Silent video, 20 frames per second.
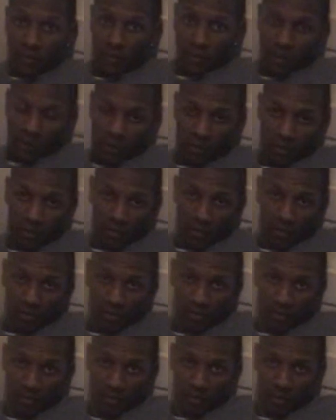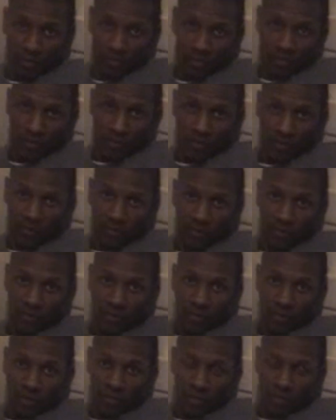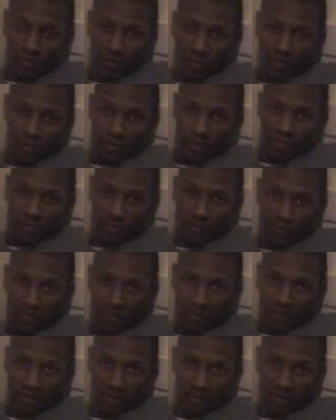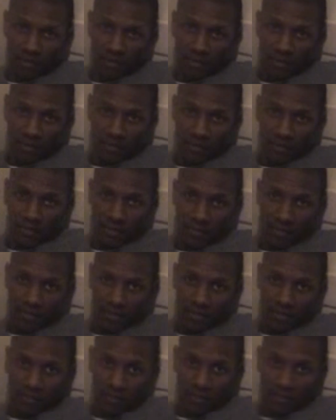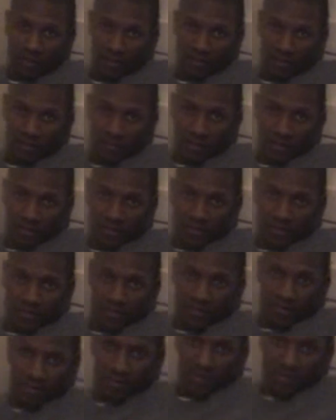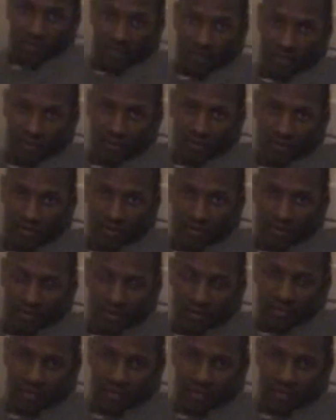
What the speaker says: What's gonna happen when you actually put this album together and it hits the big stores? Like, what's the